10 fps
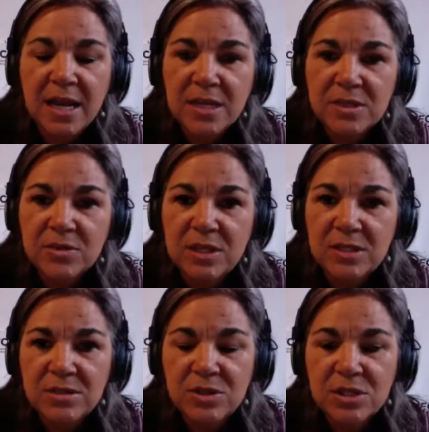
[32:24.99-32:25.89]
So
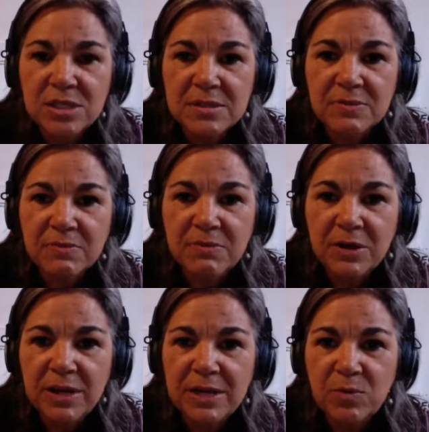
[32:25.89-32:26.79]
these are just
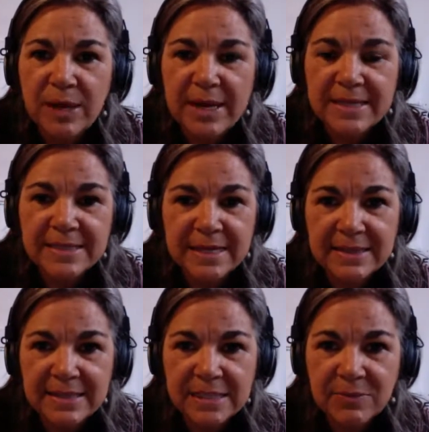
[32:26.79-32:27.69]
myriad ways that
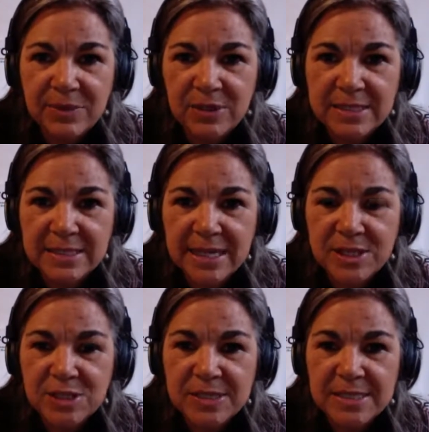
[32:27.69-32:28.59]
these community
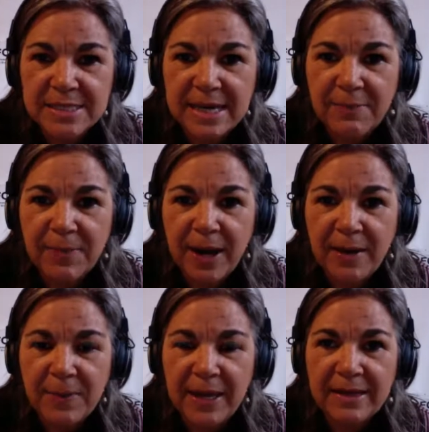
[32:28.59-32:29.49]
stations step
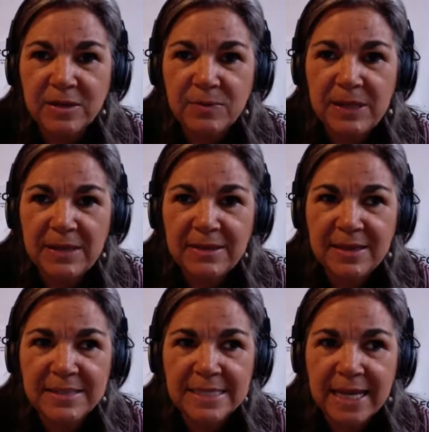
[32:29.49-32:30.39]
up. And it'll be
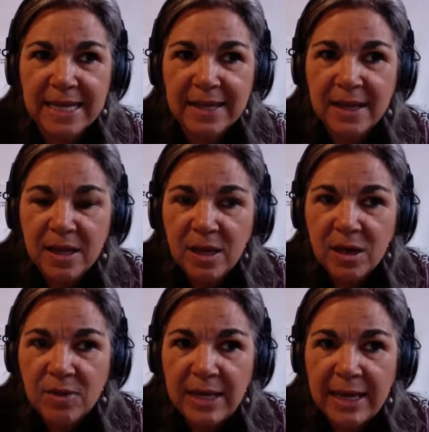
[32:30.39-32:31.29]
things like,
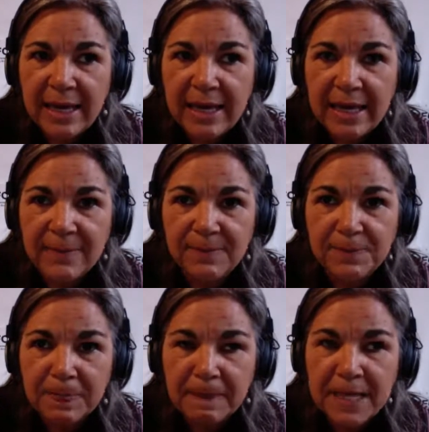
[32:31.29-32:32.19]
okay,
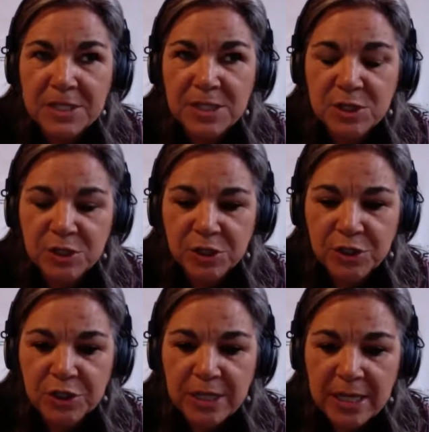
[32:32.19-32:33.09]
I just
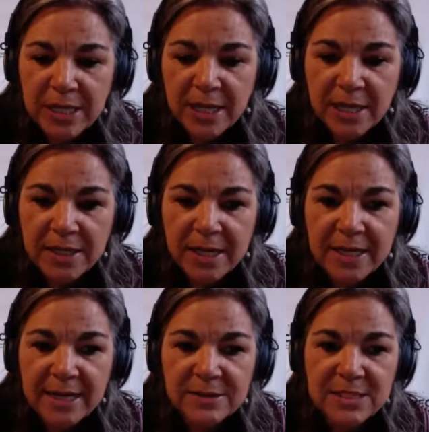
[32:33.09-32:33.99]
heard an
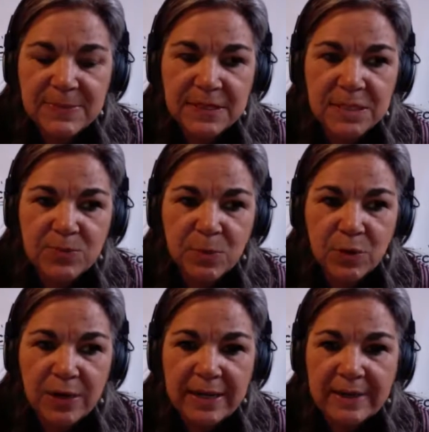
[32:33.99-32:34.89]
announcement this
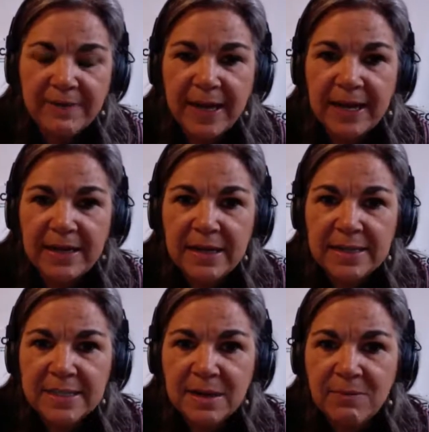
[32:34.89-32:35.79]
morning that
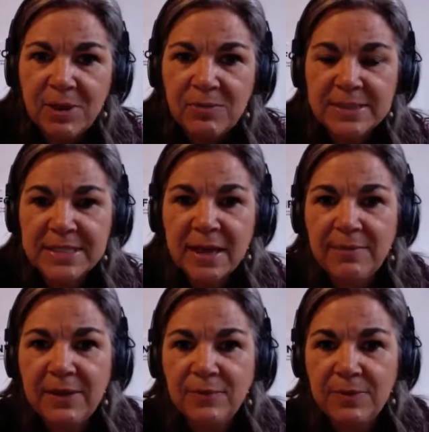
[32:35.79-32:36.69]
someone was
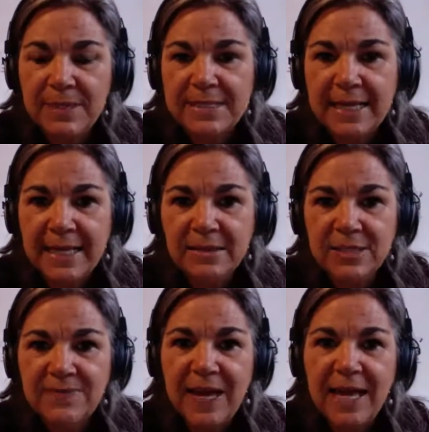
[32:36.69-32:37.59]
coming from the San
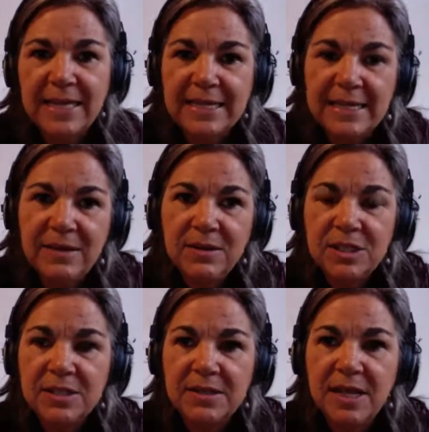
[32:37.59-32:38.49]
Luis Valley, which
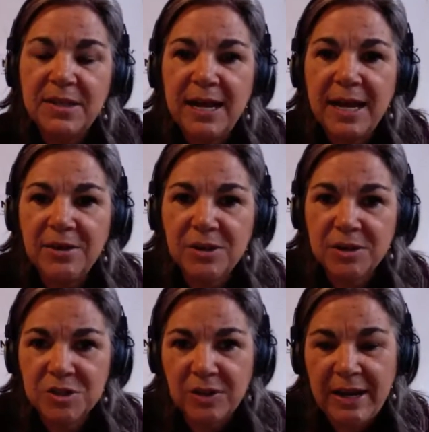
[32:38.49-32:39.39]
is another
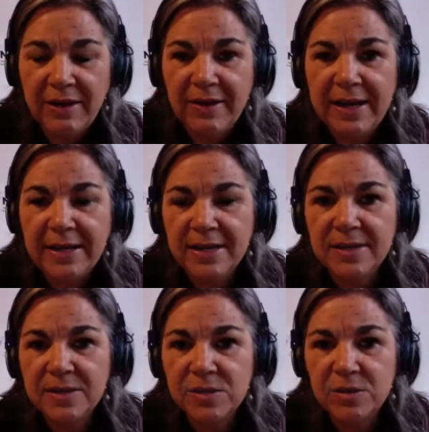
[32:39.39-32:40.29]
agricultural area
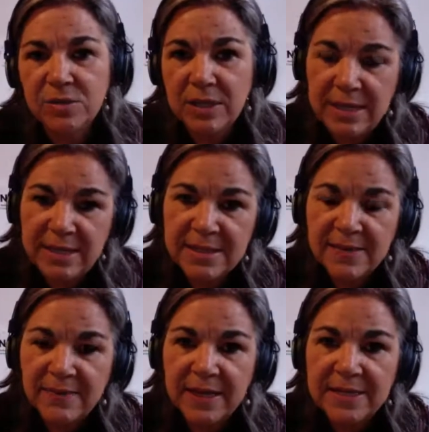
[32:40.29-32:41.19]
to the east
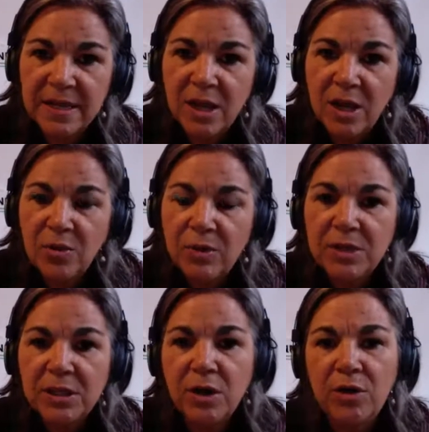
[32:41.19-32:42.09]
of us, with
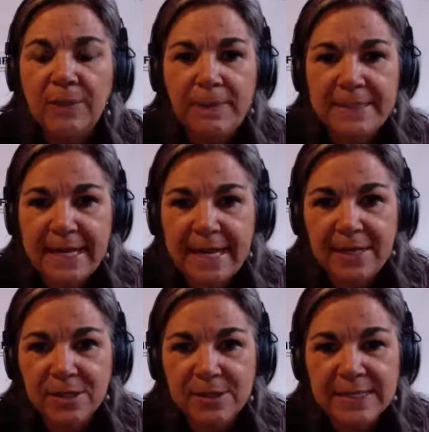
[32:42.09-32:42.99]
a load of
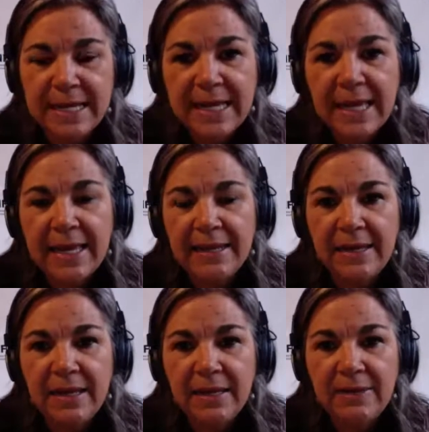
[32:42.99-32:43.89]
potatoes. And
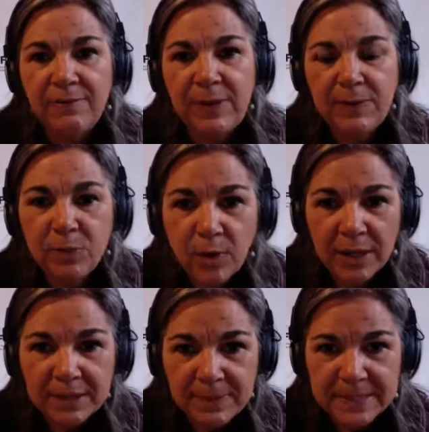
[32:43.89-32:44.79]
if people
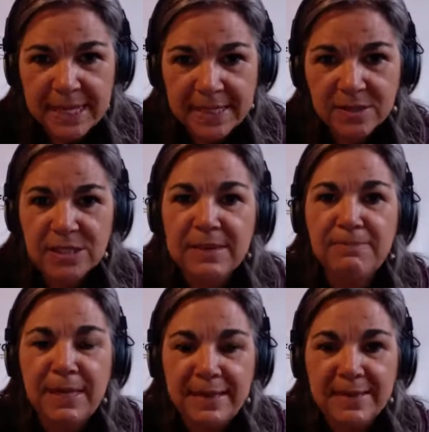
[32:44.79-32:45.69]
wanted potatoes, to
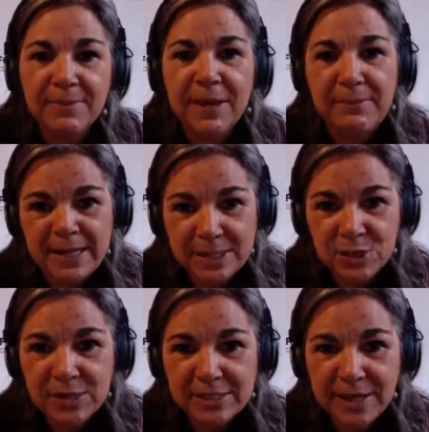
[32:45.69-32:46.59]
meet them on Main
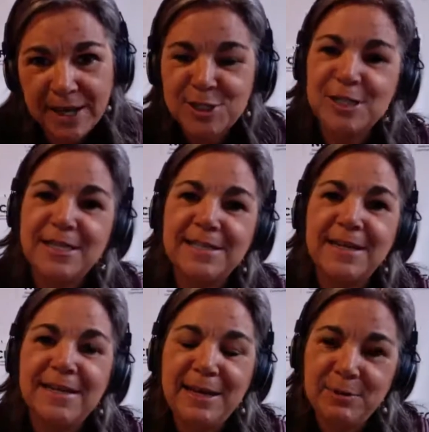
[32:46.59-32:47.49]
Street in Hotchkiss,
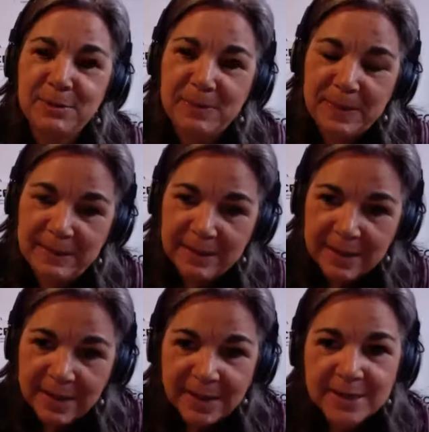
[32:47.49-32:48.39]
and they would be
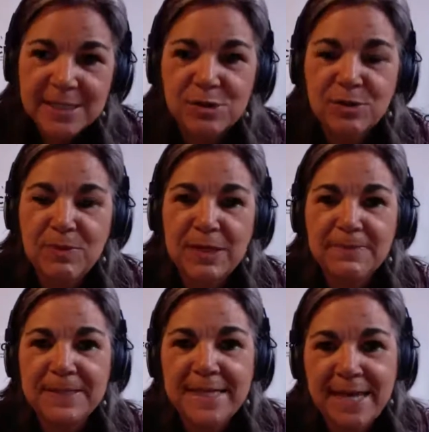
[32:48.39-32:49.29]
distributing
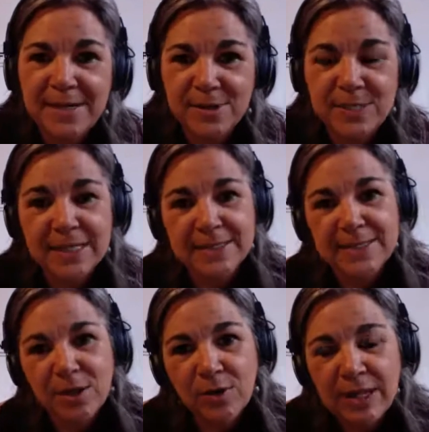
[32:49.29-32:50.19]
potatoes. And
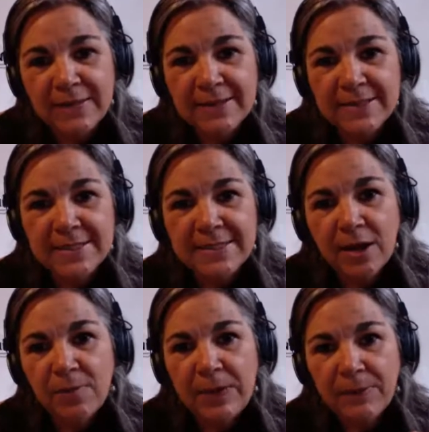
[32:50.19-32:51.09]
so this is
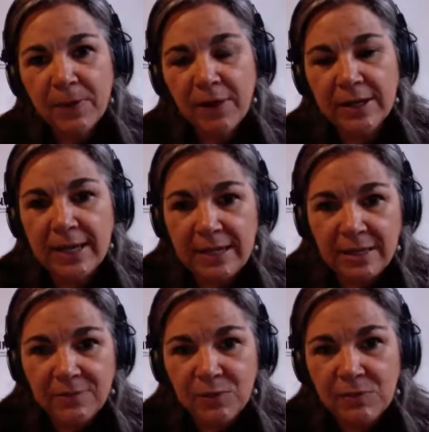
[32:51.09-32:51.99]
how people are getting
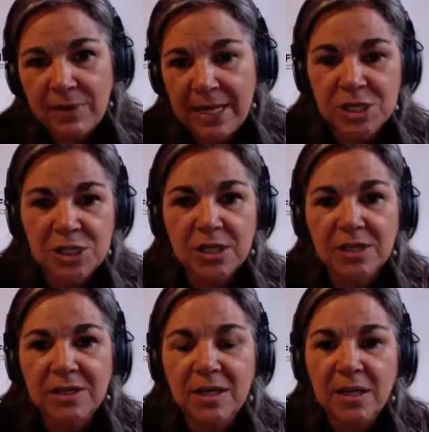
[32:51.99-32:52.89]

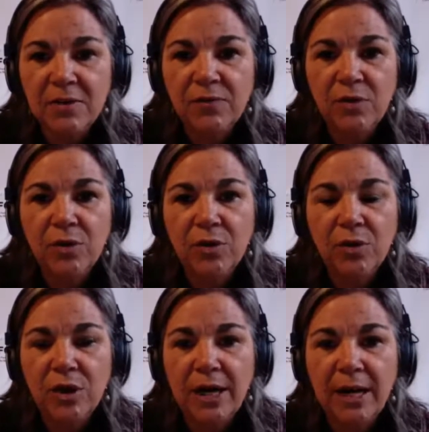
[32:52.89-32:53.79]
information
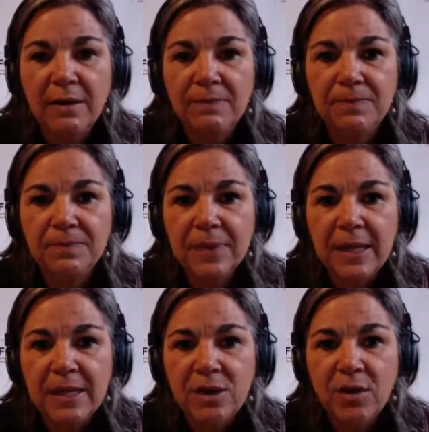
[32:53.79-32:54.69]
for,
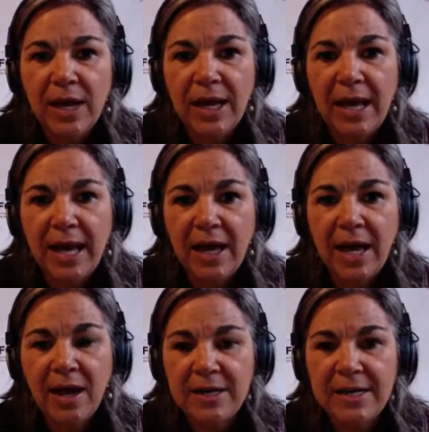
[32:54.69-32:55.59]

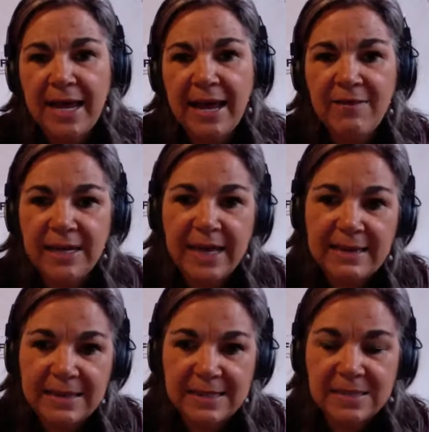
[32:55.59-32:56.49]
how to
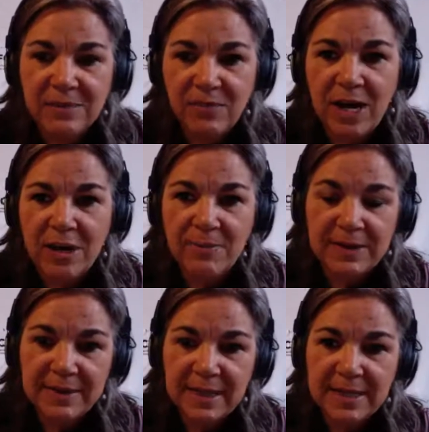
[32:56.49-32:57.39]
navigate this
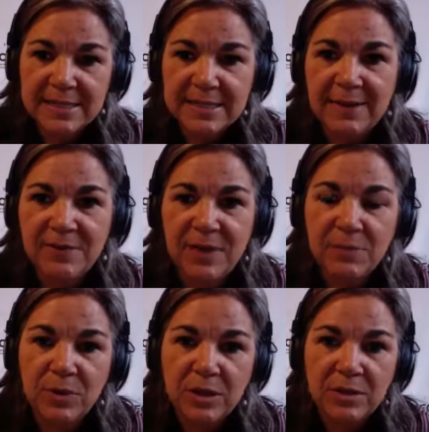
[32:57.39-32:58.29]
environment that has left them
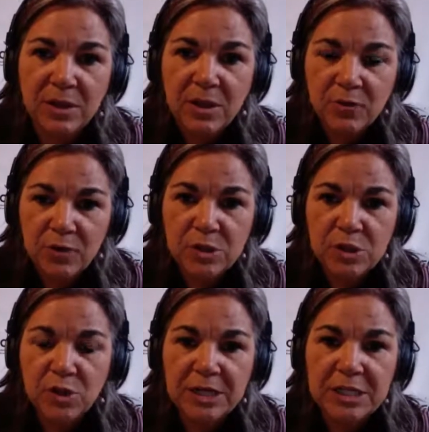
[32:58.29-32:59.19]
with food
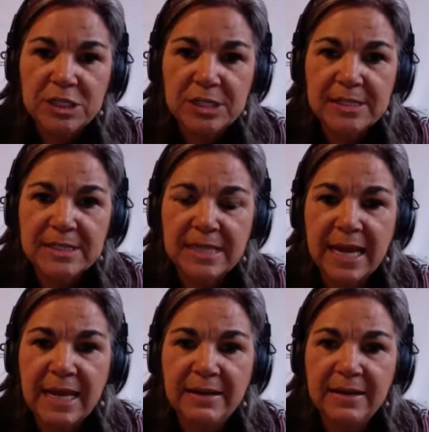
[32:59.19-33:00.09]
shortages
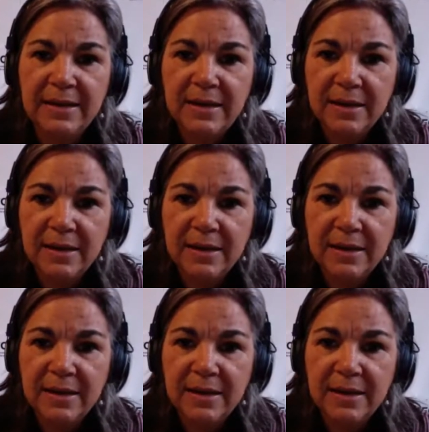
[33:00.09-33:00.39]
and